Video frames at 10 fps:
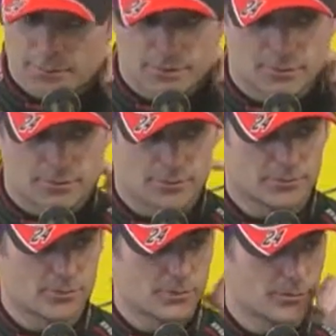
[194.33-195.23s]
I mean, we
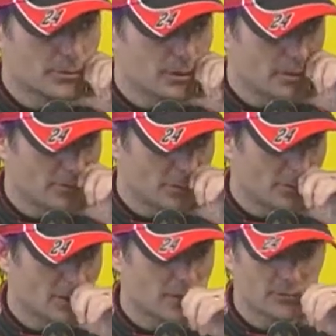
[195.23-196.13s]
were really
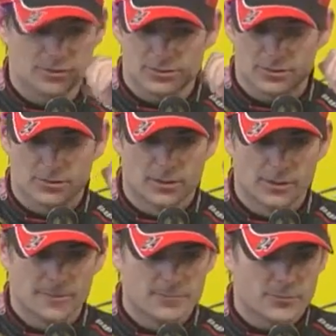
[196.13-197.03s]
far off, and so
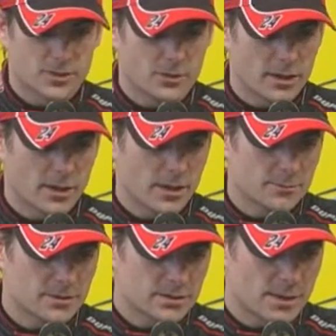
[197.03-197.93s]

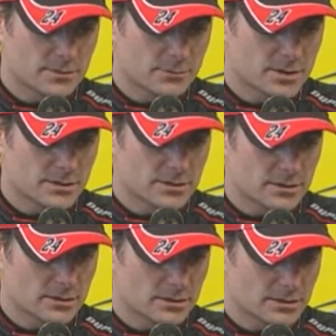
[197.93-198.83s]
I'm as
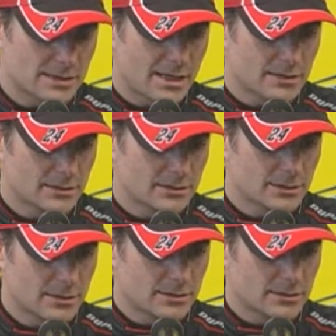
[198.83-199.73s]
optimistic and excited
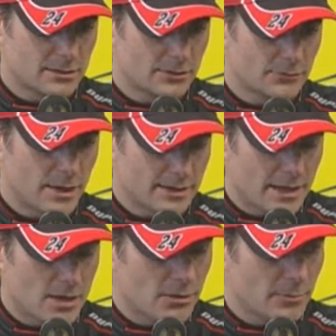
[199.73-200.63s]
right
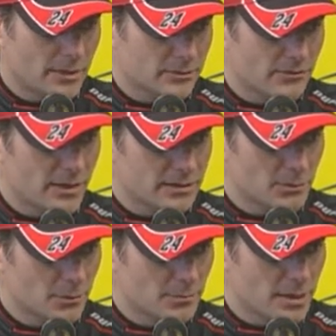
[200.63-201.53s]
now about the fact
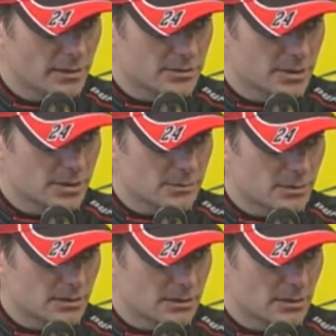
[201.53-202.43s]
that we made
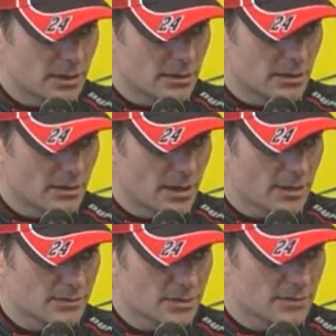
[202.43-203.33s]
adjustments and
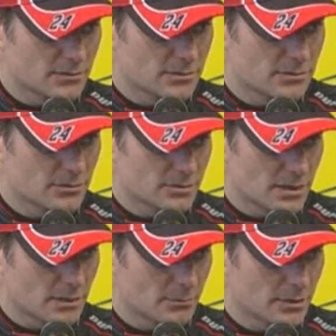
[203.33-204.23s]
got ourselves to a
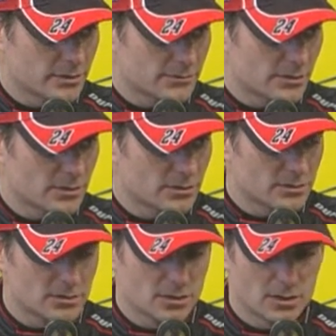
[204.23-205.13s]
second place
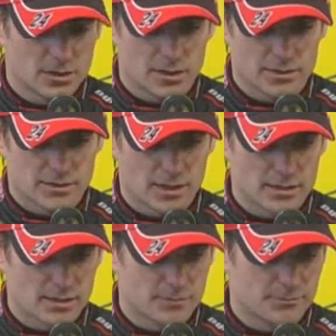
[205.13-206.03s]
finish, as I
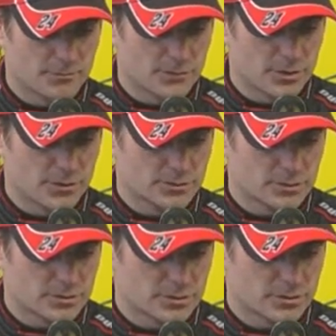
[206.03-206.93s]
am,
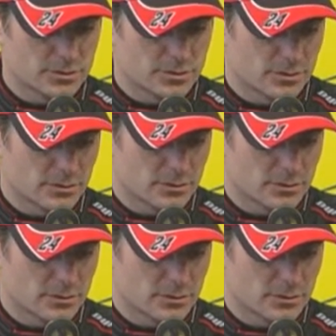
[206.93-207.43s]
just that,